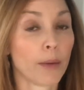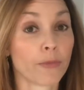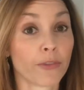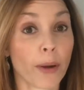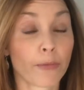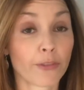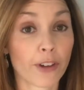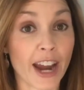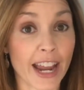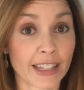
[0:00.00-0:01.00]
from
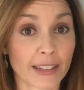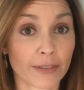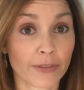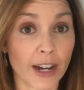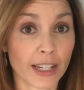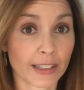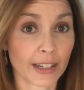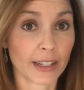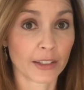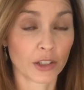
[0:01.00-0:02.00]
France. France
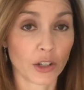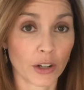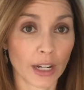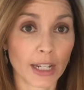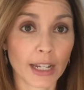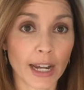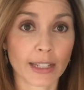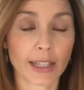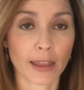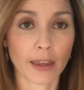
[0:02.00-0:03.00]
is your
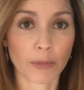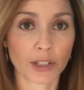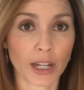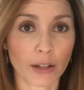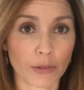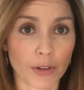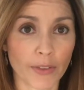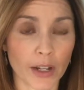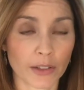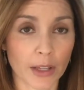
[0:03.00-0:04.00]
index and thumb are together, 3
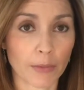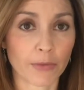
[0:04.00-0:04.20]
fingers up.